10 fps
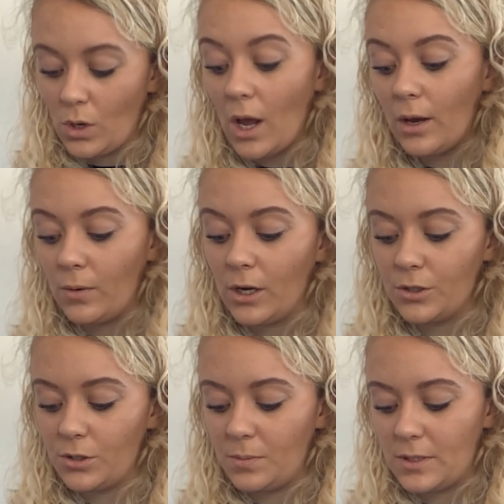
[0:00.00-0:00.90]
Oh,
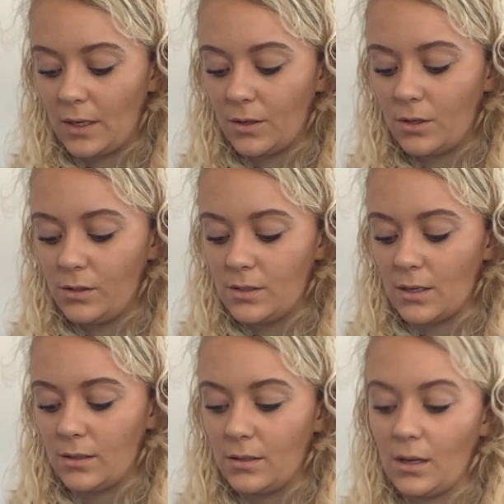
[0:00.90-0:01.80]
100% cotton
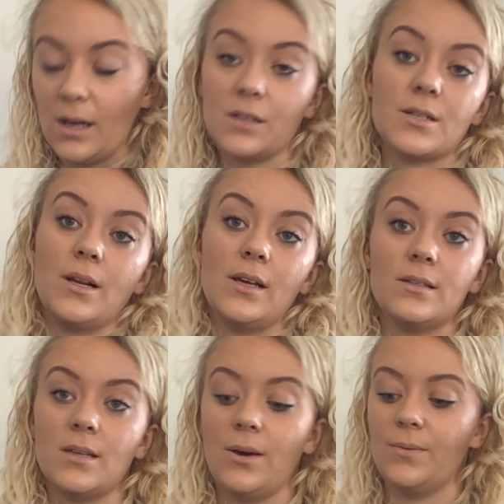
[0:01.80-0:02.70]
actually,
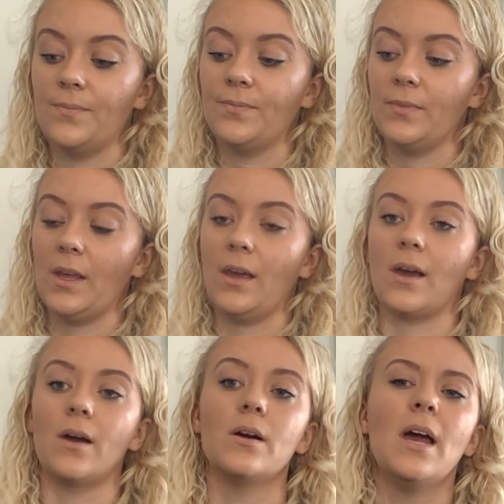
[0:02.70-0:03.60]
so there you go.
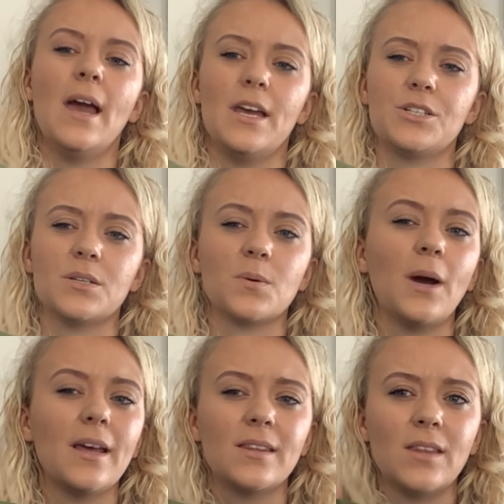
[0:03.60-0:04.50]
It's just quite
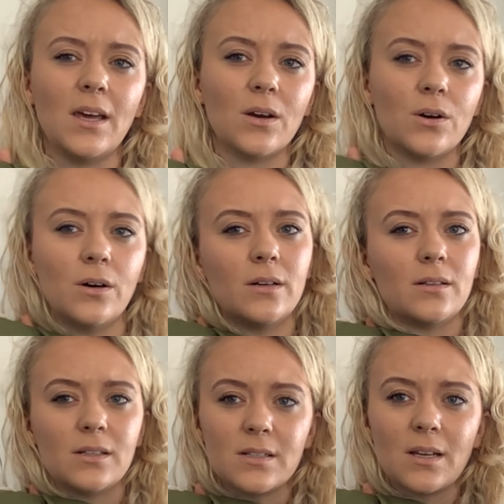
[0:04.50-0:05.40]
a thick cotton.
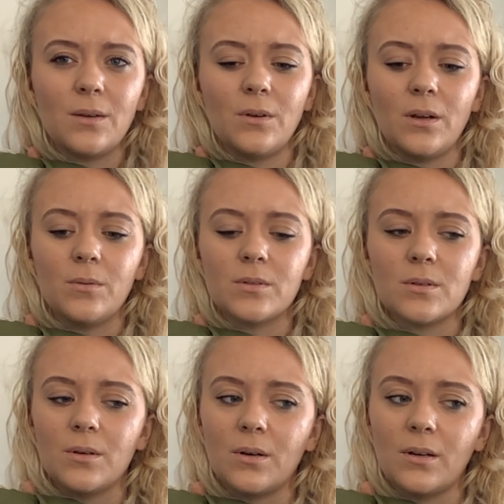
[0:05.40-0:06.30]
Does anyone know what sort of
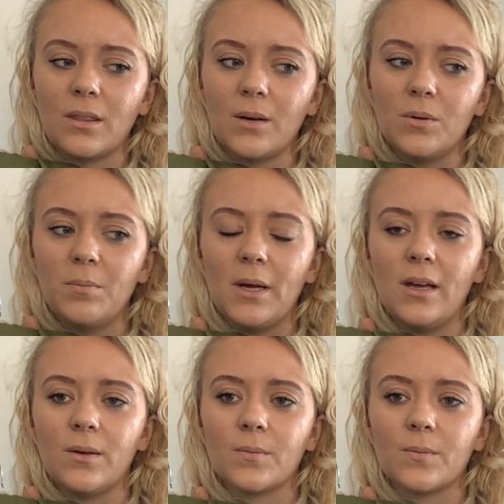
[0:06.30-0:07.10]
cotton that would be?